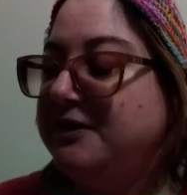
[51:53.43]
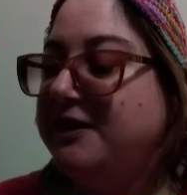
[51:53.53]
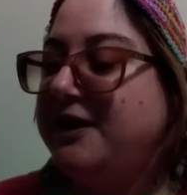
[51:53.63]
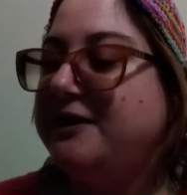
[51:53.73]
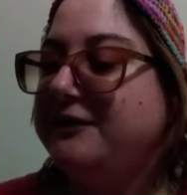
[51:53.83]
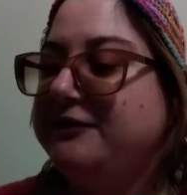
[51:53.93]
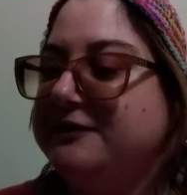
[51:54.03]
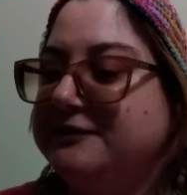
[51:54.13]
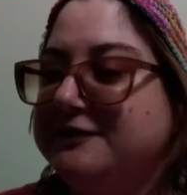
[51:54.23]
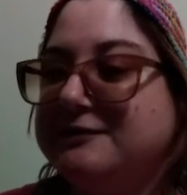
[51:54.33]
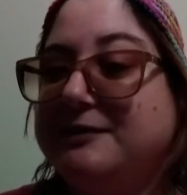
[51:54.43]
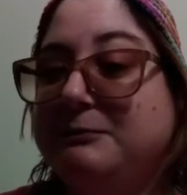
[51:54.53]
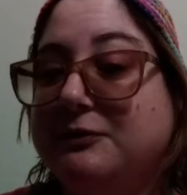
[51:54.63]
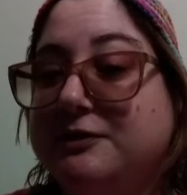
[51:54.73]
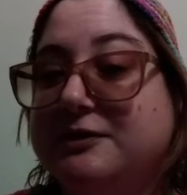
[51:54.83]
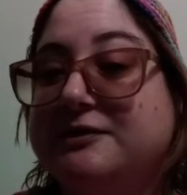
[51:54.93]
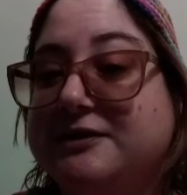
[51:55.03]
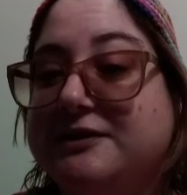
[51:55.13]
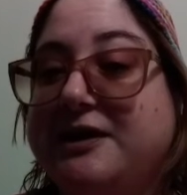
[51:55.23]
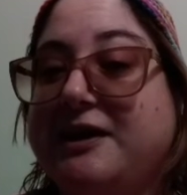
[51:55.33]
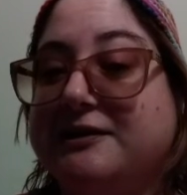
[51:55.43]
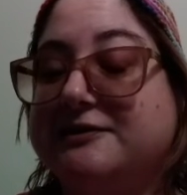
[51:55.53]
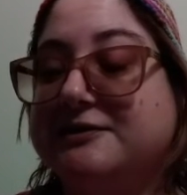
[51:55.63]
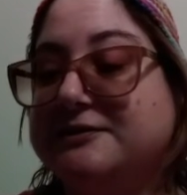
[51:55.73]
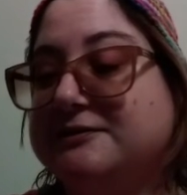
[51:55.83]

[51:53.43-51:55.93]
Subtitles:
And I think these people could connect.